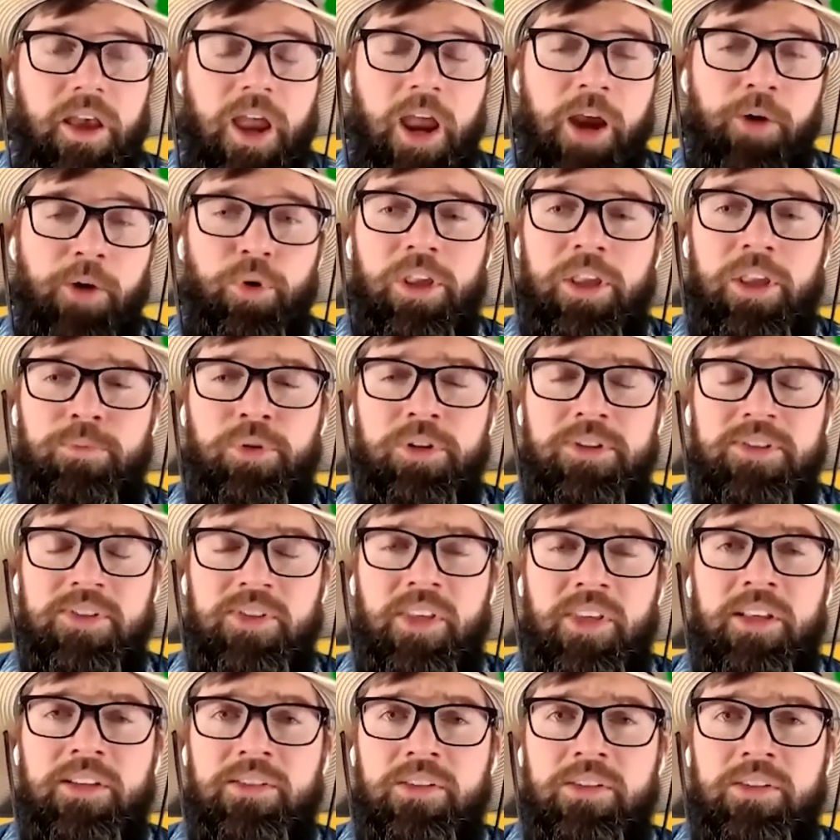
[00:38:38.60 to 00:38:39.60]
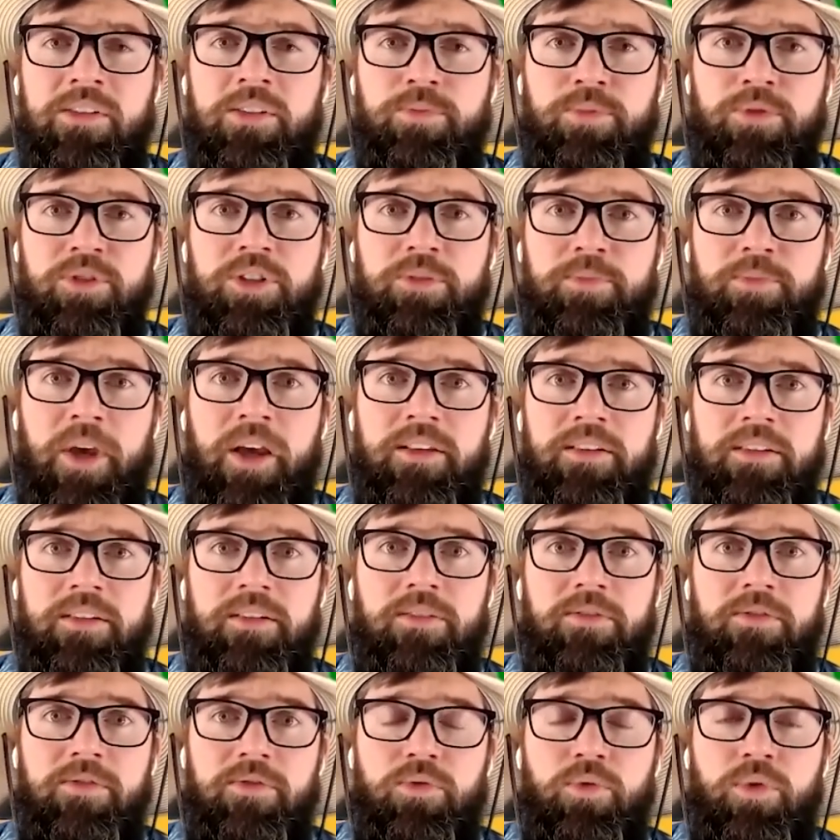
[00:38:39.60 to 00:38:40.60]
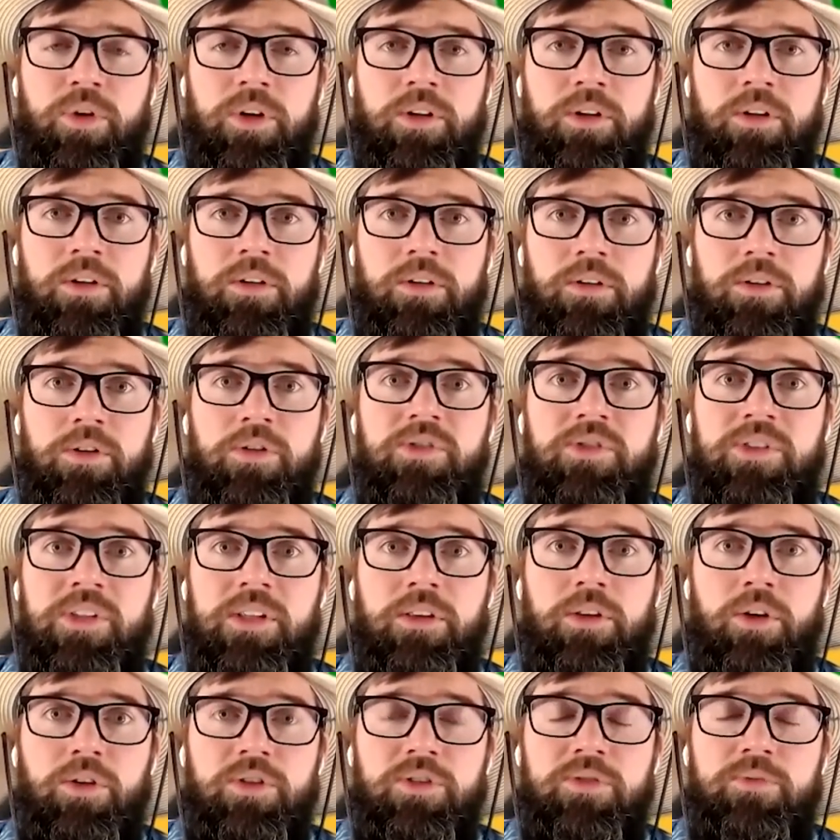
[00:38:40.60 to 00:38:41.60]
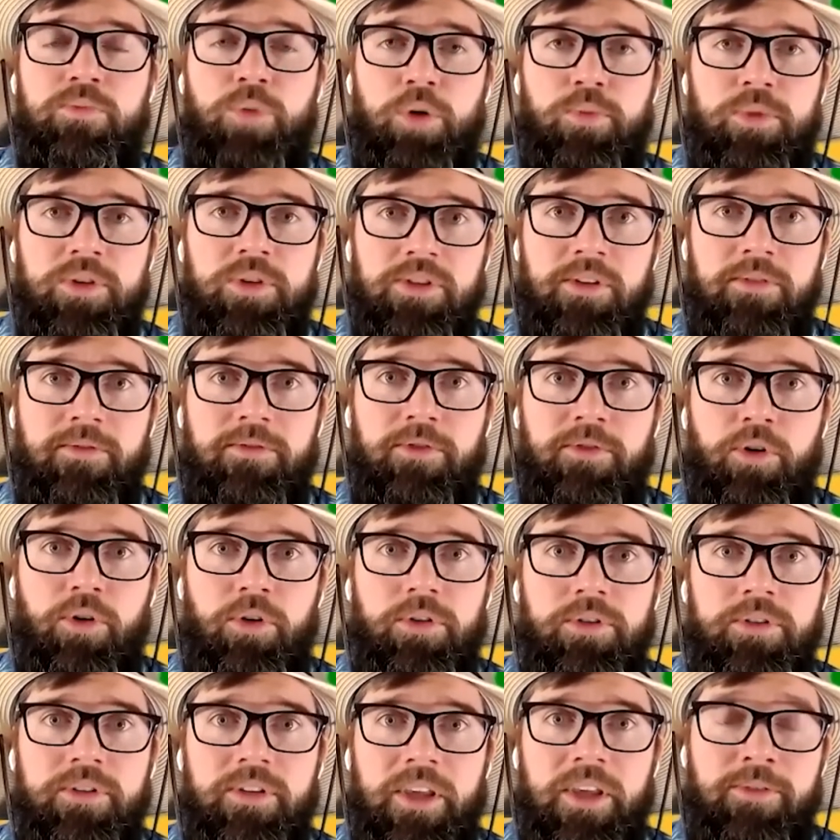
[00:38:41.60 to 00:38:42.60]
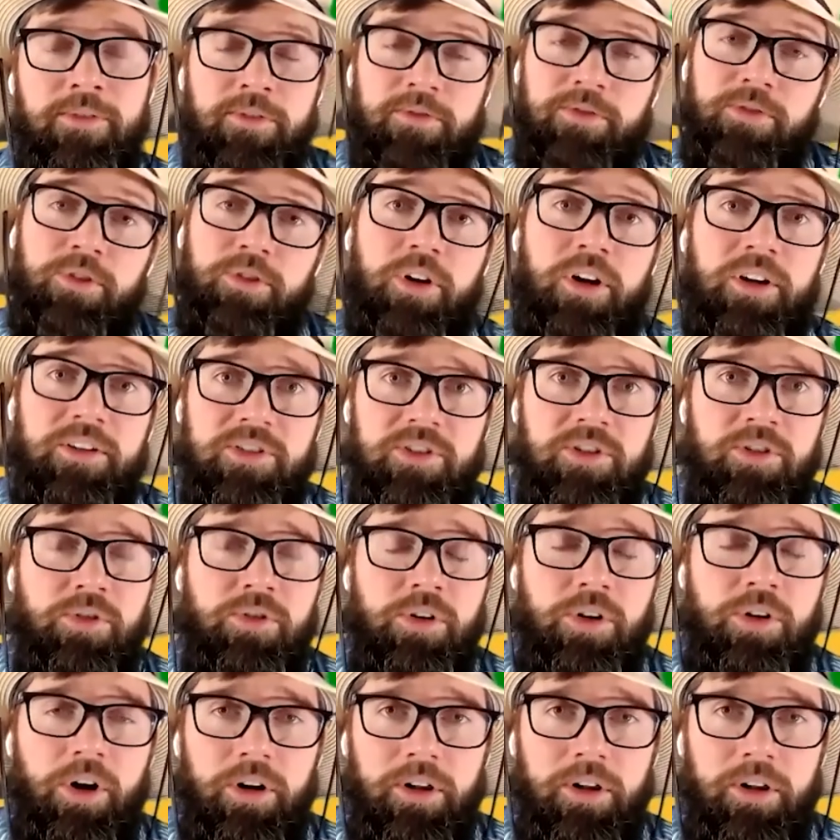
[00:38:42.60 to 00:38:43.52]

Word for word: it really puts things into perspective when you see those moments unfold, even for us too in